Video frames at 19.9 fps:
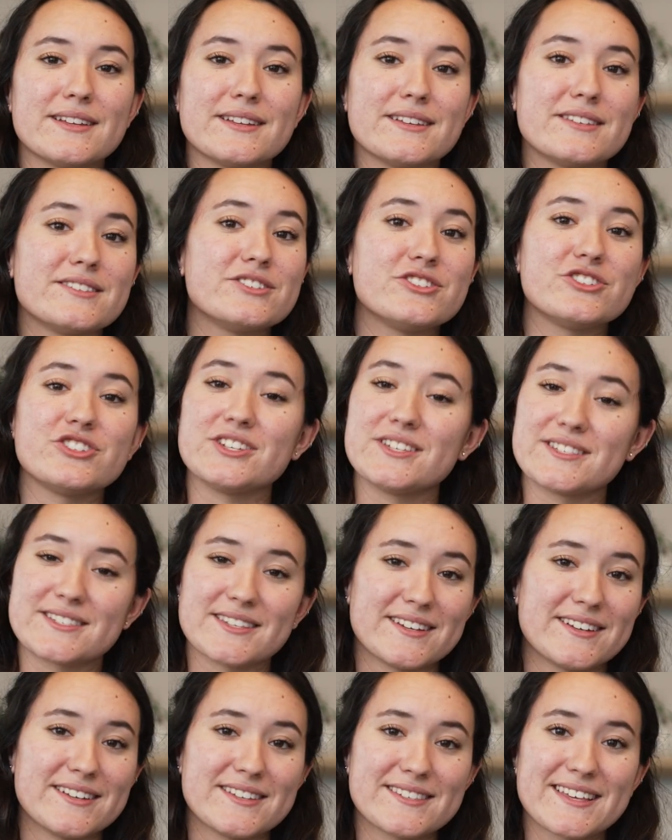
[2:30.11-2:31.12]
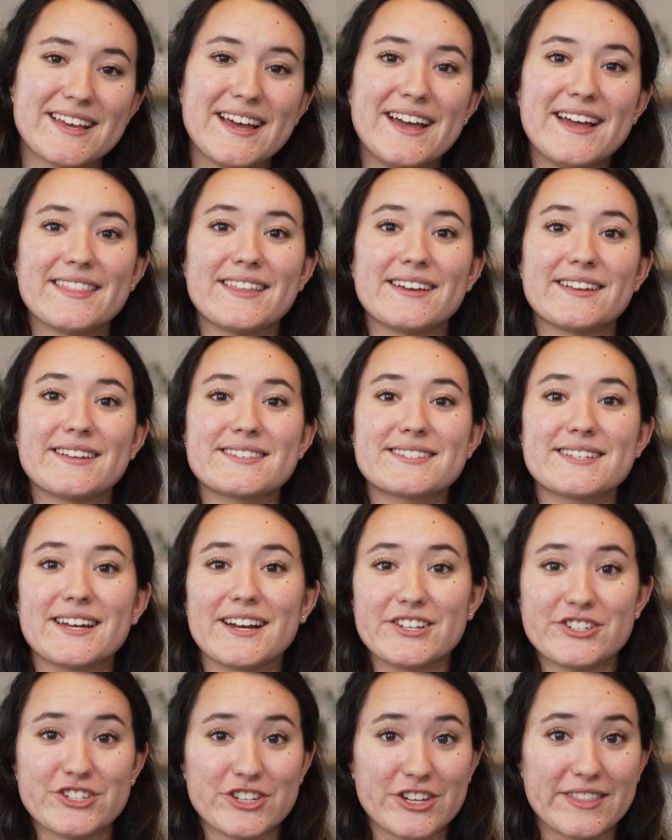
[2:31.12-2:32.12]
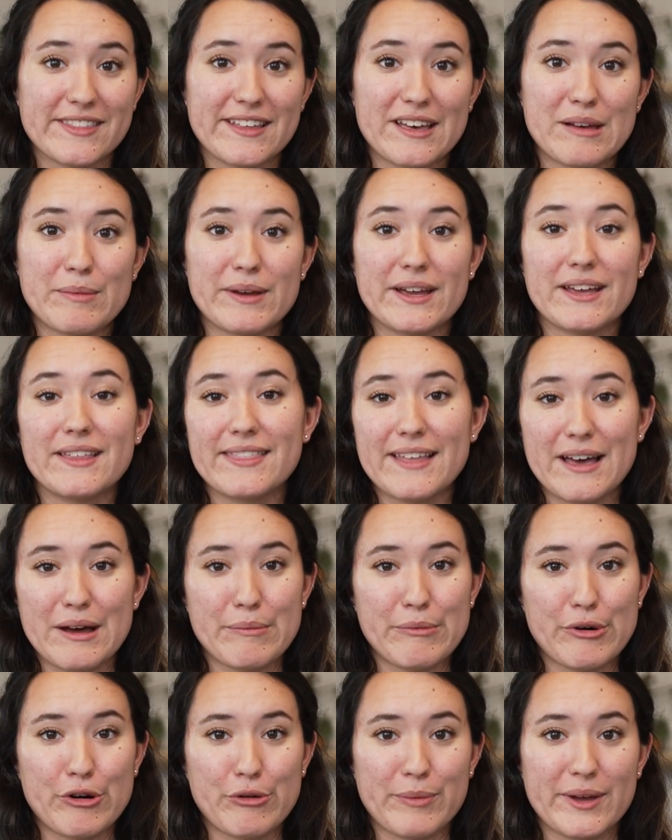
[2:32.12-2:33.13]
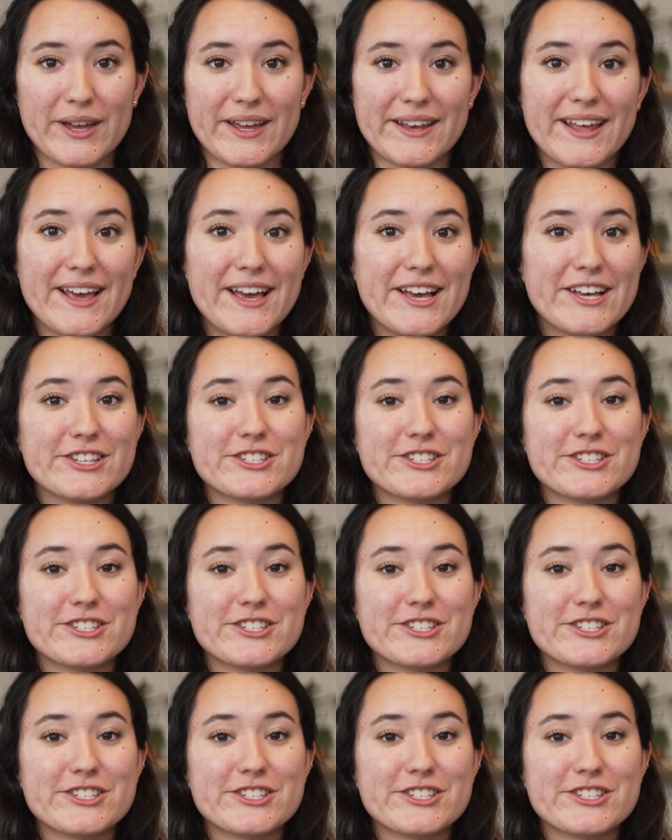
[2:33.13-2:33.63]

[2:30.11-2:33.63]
it is Jesus that is touching them in that moment.